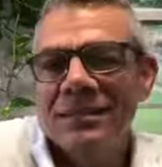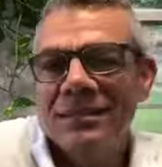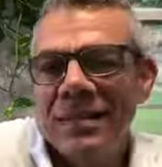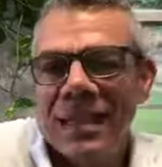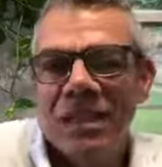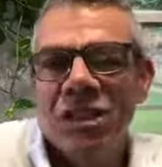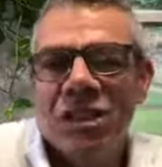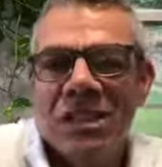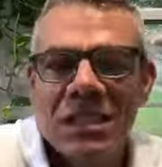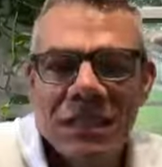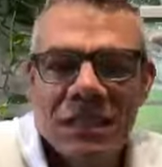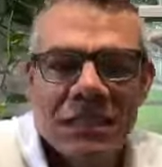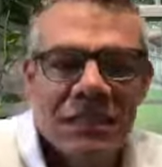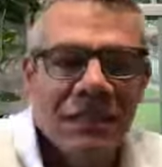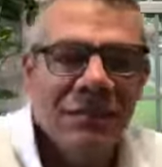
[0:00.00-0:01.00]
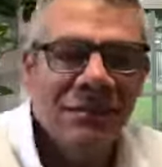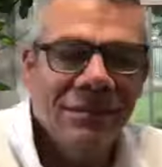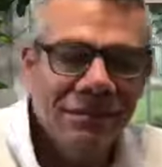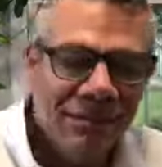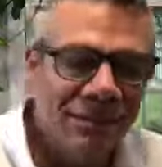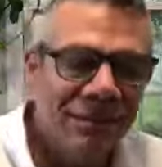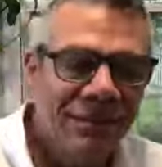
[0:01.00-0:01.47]
I just
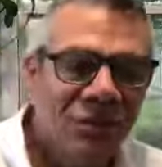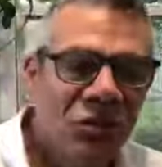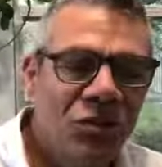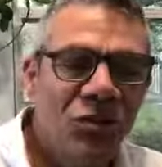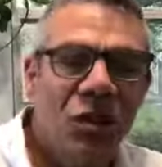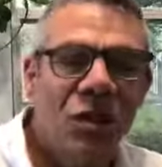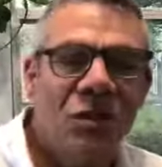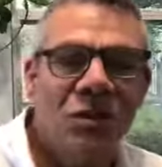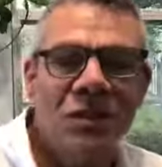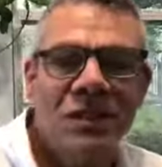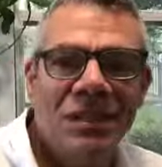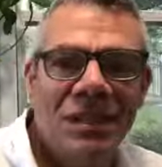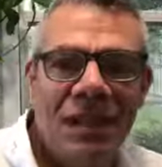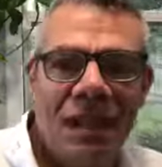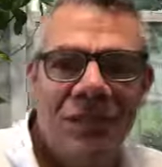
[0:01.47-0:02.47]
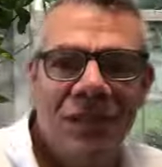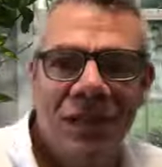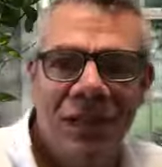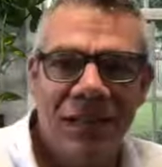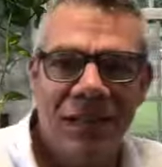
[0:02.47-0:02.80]
struggled to navigate the